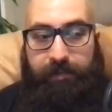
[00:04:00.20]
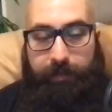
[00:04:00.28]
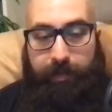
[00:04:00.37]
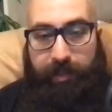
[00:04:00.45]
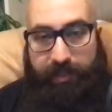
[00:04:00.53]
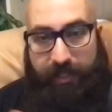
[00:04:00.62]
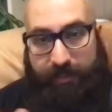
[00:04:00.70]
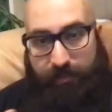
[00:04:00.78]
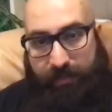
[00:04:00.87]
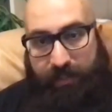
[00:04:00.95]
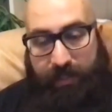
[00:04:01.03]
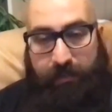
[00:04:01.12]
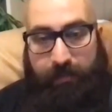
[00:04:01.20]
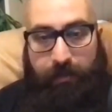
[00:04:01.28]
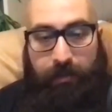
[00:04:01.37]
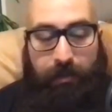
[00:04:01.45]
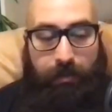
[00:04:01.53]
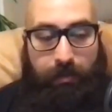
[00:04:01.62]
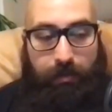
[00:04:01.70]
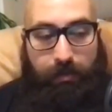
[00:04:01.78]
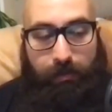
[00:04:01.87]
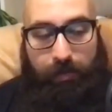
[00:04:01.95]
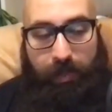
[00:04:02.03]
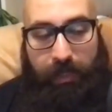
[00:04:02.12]
liberals, as you said,
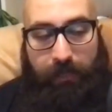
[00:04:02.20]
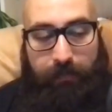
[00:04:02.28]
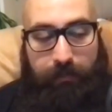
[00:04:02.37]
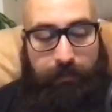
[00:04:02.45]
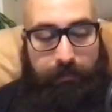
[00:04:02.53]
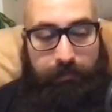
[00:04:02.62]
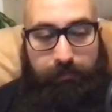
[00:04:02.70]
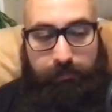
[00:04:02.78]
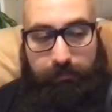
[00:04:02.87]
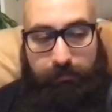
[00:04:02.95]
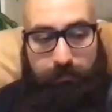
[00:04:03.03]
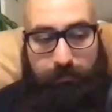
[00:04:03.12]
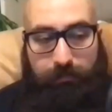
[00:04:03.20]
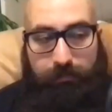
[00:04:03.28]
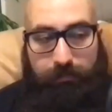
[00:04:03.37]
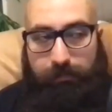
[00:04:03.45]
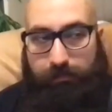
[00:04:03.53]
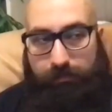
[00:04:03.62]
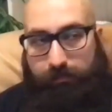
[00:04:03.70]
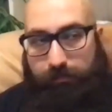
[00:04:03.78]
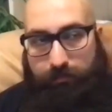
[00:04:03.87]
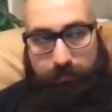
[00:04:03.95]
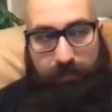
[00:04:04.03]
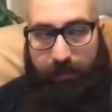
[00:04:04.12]
or like
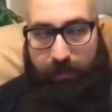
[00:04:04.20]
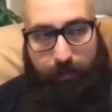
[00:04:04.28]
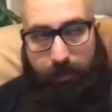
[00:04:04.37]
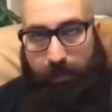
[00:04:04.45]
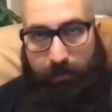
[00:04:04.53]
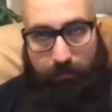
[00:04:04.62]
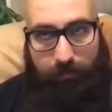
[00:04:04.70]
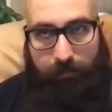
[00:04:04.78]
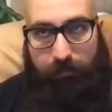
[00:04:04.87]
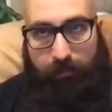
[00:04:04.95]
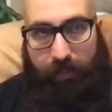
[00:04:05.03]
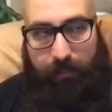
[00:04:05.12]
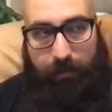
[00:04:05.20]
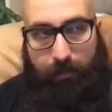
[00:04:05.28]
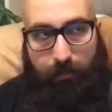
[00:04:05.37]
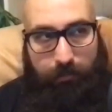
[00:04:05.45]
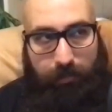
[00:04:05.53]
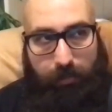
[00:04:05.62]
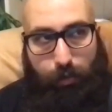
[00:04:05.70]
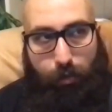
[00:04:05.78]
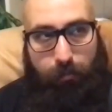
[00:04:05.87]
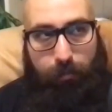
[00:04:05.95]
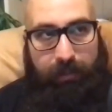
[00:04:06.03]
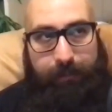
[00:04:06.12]
the liberal, like, you know, the
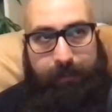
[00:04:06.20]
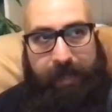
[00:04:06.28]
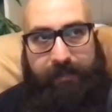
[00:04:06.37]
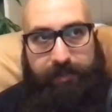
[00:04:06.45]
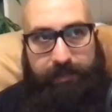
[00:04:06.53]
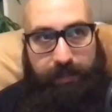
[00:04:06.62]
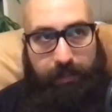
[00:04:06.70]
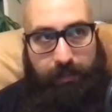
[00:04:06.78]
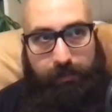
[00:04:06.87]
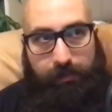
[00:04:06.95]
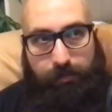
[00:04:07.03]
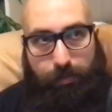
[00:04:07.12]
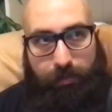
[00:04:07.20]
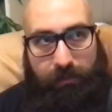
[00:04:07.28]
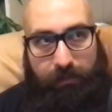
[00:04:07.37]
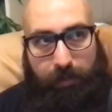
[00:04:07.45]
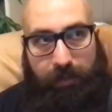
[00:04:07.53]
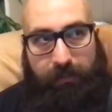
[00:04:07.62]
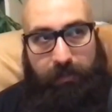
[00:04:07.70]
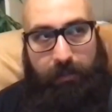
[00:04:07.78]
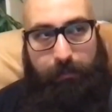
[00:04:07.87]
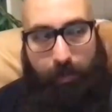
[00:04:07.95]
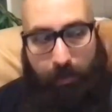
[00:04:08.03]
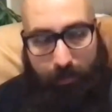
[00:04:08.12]
normal democracy sort of political
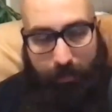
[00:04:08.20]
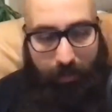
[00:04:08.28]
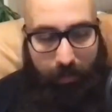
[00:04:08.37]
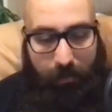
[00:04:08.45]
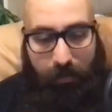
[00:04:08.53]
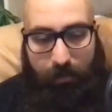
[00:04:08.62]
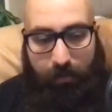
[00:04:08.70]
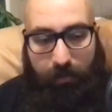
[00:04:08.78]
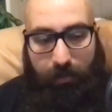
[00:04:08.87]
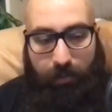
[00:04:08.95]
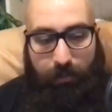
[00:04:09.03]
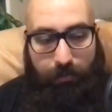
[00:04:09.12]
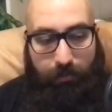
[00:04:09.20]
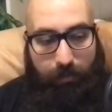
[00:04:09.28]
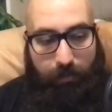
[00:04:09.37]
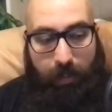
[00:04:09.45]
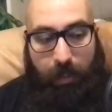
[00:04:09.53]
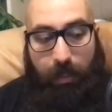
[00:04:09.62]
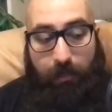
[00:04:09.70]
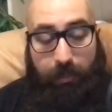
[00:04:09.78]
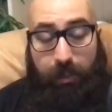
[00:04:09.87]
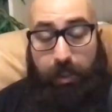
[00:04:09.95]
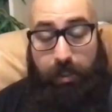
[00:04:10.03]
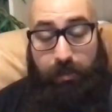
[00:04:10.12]
party in Europe,
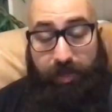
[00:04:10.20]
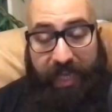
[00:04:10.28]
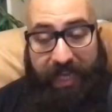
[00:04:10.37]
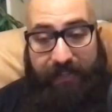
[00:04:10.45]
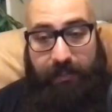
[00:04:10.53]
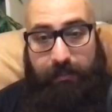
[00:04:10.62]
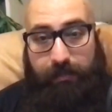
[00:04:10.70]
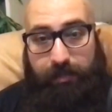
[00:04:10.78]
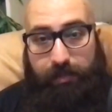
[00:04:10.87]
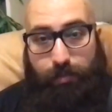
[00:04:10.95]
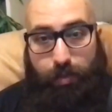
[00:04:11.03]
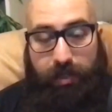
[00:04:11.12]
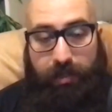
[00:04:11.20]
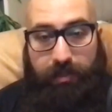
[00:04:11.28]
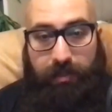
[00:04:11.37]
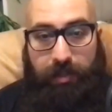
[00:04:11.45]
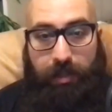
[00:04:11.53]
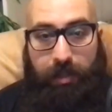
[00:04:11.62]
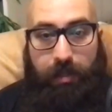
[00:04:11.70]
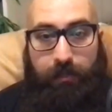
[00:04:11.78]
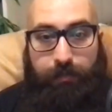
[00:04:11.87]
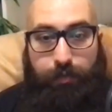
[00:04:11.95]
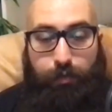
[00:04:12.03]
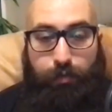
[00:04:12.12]
they created these words
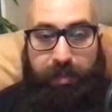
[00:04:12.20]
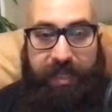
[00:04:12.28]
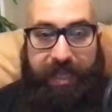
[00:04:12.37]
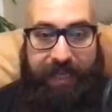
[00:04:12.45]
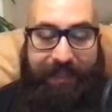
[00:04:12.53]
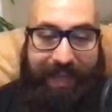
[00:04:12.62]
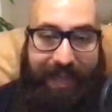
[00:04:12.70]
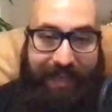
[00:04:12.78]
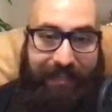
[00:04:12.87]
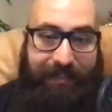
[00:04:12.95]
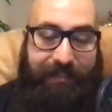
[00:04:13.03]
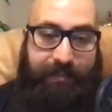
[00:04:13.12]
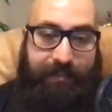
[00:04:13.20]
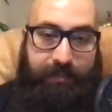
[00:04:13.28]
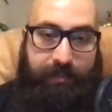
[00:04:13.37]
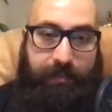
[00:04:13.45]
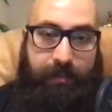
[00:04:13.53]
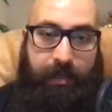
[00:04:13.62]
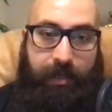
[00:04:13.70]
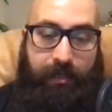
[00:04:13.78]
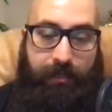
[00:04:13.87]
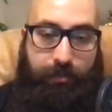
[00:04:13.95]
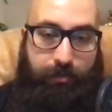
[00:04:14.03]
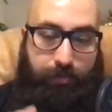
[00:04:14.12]
to be against the
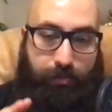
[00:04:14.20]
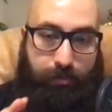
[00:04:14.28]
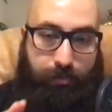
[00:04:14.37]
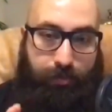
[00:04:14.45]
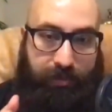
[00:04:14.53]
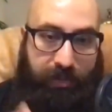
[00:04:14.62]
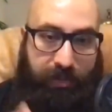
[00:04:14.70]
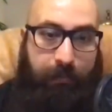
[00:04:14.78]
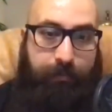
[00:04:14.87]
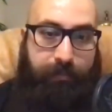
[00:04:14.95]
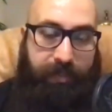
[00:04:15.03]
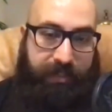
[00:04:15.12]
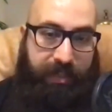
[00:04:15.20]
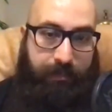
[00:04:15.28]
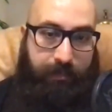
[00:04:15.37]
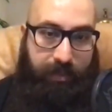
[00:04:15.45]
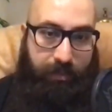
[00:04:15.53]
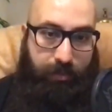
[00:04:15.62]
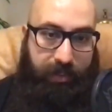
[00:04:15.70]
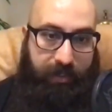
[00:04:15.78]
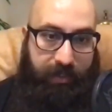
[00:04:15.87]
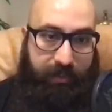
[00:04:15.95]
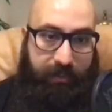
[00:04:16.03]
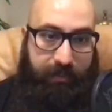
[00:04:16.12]
to stop the Islamic
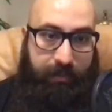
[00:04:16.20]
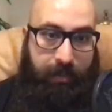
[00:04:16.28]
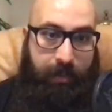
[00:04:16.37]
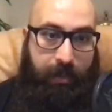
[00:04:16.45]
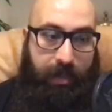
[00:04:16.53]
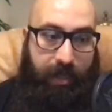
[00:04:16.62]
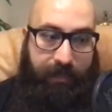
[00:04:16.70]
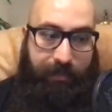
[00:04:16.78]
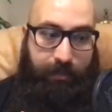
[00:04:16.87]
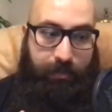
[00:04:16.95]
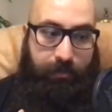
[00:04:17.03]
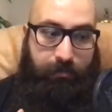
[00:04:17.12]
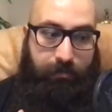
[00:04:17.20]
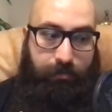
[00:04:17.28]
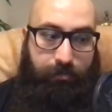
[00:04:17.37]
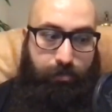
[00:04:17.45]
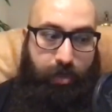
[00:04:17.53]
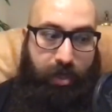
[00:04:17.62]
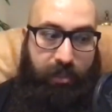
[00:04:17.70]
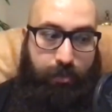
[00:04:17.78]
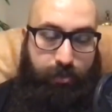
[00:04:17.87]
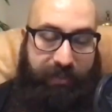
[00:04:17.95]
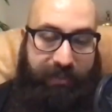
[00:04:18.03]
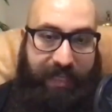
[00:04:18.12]
critics and try
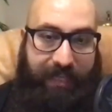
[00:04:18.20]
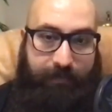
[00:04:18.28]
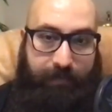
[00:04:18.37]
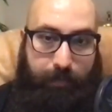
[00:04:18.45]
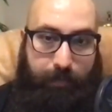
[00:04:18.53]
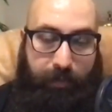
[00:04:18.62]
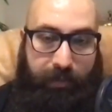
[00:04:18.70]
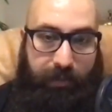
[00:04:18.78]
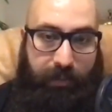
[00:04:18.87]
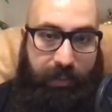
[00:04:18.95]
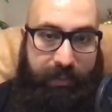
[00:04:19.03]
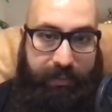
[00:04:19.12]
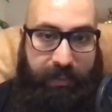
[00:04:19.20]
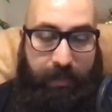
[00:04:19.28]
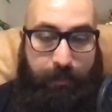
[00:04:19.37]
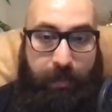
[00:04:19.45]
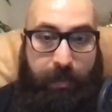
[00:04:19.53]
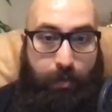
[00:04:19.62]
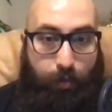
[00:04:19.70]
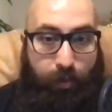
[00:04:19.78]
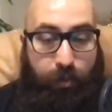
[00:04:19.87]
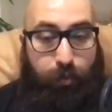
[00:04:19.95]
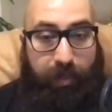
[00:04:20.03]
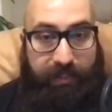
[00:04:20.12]
to save the political Islam,
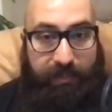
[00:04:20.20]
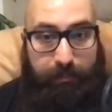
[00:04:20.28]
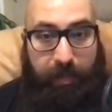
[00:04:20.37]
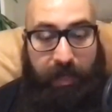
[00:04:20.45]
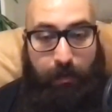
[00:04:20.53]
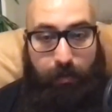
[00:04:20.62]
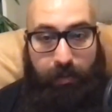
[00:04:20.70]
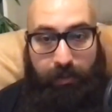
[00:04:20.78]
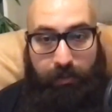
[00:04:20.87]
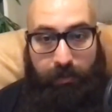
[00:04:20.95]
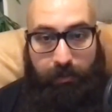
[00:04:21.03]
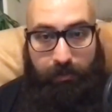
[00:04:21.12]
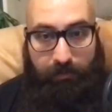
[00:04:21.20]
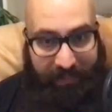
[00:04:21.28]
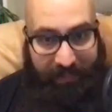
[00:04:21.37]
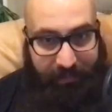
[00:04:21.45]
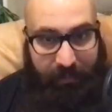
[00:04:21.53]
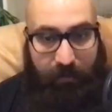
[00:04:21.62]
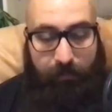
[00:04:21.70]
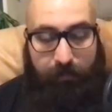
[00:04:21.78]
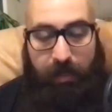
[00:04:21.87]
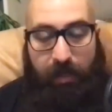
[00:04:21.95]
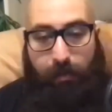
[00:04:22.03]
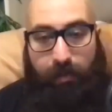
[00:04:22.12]
which was in power and is still in
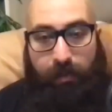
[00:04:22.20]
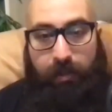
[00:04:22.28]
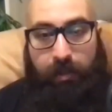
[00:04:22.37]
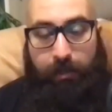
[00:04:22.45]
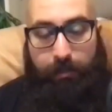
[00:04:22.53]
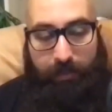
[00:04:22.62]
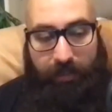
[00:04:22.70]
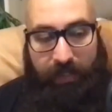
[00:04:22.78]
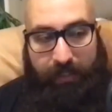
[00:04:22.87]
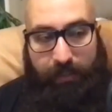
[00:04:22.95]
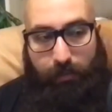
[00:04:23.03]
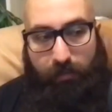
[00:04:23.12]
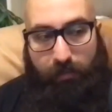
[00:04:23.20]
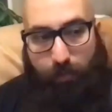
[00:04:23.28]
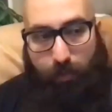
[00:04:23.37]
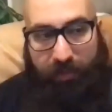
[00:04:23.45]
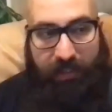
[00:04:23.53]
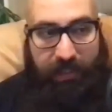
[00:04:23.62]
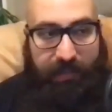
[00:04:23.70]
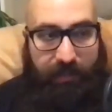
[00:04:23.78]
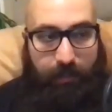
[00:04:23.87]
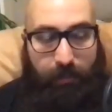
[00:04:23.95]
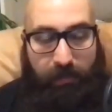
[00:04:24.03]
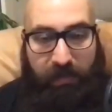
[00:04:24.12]
power. But like, you know, 40 years
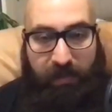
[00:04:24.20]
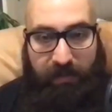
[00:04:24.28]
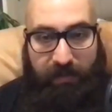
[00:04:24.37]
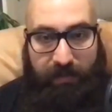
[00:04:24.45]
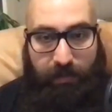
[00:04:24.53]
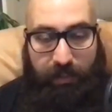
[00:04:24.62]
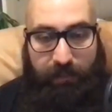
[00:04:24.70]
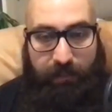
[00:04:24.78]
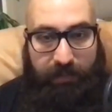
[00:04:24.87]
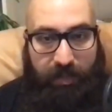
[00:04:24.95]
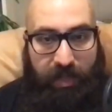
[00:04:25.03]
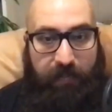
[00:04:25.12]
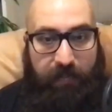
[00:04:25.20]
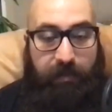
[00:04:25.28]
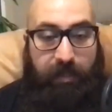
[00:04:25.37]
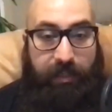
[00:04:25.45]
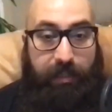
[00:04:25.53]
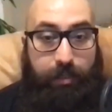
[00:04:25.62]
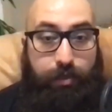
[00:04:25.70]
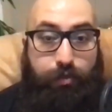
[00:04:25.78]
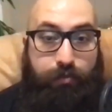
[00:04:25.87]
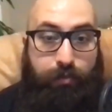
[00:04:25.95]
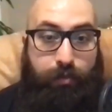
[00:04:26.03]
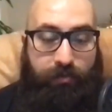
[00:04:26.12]
ago, 30 years ago, it was kind of like a new
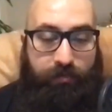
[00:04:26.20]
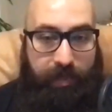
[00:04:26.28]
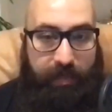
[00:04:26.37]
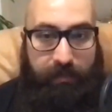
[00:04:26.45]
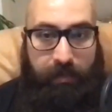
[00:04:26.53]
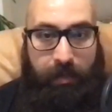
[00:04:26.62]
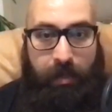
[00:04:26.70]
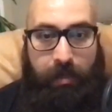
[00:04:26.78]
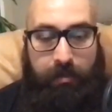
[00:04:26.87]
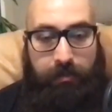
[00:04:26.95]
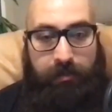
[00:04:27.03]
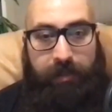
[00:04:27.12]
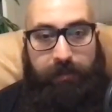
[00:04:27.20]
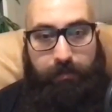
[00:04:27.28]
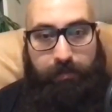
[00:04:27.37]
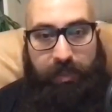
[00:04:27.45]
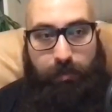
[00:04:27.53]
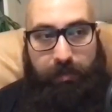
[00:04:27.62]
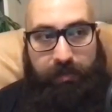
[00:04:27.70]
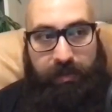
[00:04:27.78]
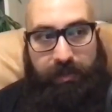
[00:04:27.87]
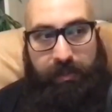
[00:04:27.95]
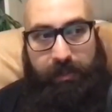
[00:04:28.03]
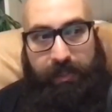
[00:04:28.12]
movement. So they were
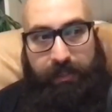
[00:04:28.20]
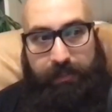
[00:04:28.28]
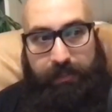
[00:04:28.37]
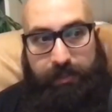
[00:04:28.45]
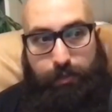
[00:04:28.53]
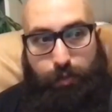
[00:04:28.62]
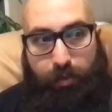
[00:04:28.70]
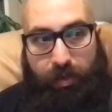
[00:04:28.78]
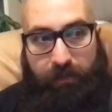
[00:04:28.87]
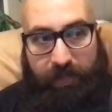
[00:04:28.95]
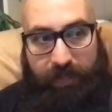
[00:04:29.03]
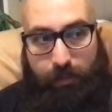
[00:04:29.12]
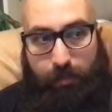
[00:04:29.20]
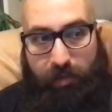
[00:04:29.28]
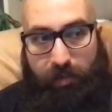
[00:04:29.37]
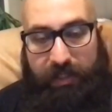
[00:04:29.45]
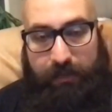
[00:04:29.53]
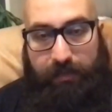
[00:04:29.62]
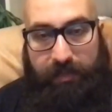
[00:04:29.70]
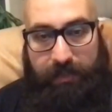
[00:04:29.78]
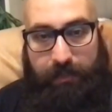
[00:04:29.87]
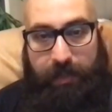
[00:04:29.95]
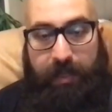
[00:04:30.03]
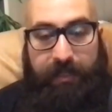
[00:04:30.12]
thinking like this sort of like, you know,
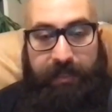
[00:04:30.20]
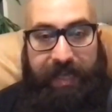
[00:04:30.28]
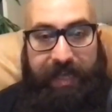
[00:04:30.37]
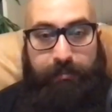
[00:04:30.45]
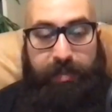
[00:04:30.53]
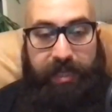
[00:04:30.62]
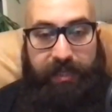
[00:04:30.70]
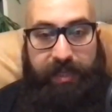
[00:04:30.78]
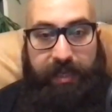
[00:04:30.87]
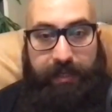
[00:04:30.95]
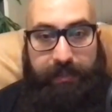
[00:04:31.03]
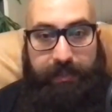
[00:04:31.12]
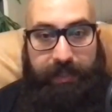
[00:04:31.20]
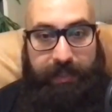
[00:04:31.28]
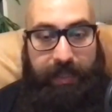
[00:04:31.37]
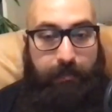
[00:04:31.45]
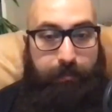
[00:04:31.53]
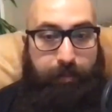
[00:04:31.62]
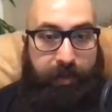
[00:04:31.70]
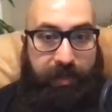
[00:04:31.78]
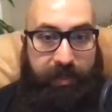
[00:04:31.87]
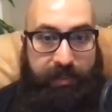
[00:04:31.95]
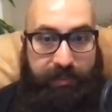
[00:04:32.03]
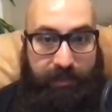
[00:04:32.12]
Islamism can be against like
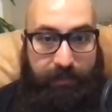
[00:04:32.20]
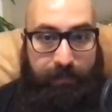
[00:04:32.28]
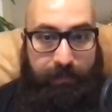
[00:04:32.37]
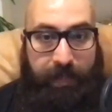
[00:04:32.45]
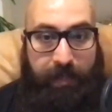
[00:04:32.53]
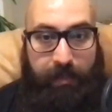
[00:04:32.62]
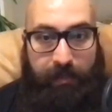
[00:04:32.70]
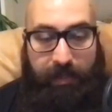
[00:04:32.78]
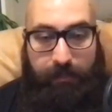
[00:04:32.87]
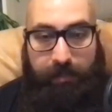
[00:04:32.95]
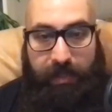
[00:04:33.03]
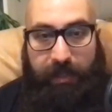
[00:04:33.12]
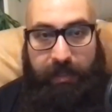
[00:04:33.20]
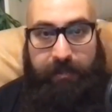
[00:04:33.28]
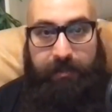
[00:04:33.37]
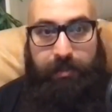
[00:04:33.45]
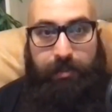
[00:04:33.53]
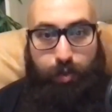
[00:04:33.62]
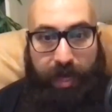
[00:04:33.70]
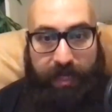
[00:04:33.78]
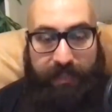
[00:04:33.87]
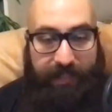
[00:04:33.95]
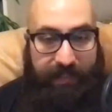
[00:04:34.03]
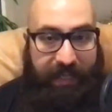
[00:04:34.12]
imperialism, can be against the
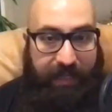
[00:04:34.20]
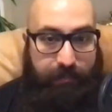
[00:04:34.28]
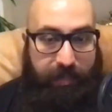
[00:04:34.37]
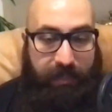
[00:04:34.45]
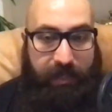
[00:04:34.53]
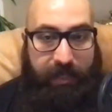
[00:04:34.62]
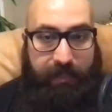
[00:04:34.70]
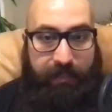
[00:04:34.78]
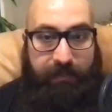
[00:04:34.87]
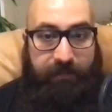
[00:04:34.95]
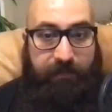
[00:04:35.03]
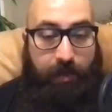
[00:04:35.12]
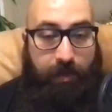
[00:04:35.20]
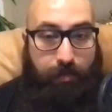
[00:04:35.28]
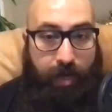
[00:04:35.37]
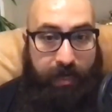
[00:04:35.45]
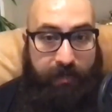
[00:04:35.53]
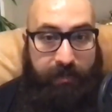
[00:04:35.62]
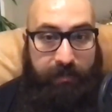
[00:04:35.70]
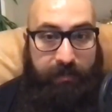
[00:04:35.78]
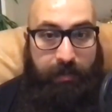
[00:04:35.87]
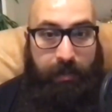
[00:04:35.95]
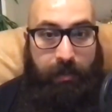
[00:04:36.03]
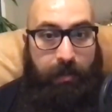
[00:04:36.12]
US, and can be against the far rights,
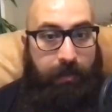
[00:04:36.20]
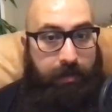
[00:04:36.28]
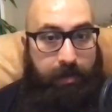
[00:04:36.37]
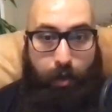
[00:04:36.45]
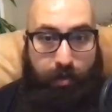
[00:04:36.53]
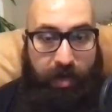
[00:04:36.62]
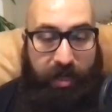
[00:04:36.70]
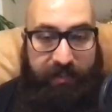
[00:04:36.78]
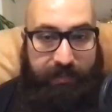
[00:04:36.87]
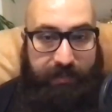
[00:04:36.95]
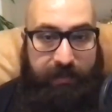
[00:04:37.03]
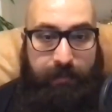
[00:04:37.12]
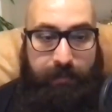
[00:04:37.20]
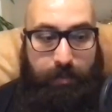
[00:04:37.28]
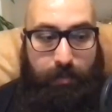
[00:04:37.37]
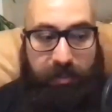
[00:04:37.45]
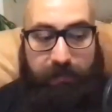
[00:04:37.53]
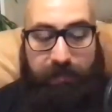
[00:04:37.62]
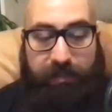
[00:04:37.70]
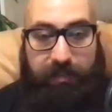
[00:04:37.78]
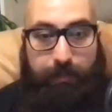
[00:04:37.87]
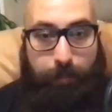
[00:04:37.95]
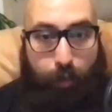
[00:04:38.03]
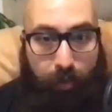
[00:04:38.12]
neo-Nazism. So they were
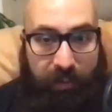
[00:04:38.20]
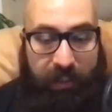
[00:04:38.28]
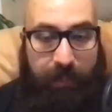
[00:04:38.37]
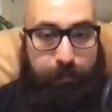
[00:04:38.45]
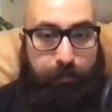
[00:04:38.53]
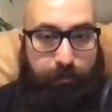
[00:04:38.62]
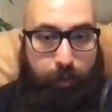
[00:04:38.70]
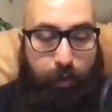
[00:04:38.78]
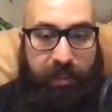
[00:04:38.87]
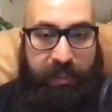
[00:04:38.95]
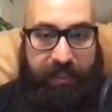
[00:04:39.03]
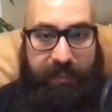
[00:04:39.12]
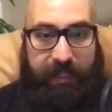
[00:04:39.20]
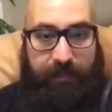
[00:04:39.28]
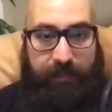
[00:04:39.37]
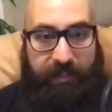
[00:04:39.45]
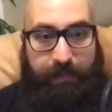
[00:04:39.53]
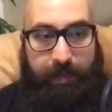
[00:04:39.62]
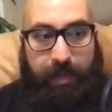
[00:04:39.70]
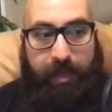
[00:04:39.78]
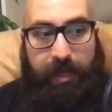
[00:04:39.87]
supporting and promoting Islamism.